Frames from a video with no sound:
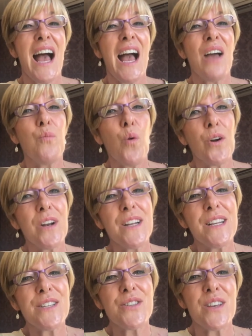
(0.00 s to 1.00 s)
and what it
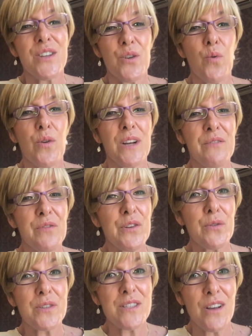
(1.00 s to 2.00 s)
is that you're wanting for
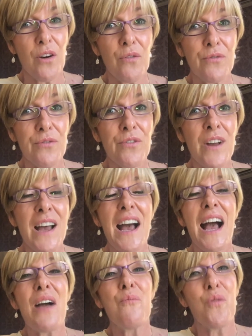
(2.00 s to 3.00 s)
yourself,
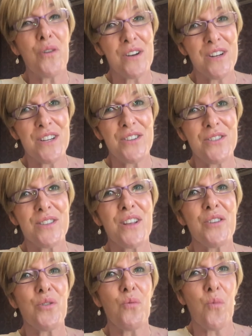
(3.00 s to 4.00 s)
and what it is
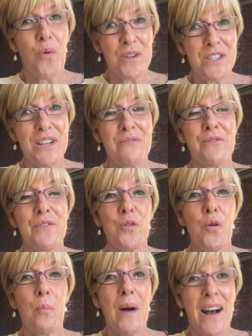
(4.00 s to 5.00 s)
that you're wanting for
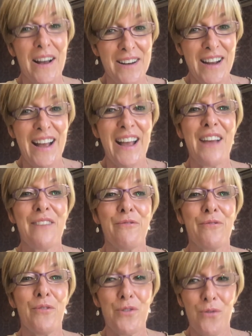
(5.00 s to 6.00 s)
your partner and
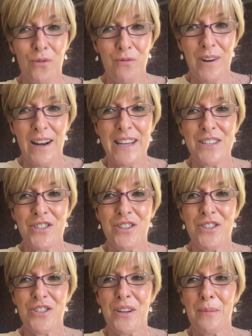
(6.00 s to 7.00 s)
for your
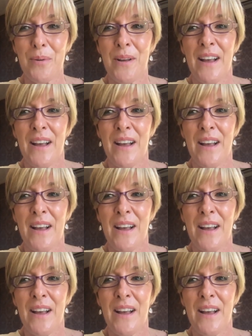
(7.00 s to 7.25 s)
relationship.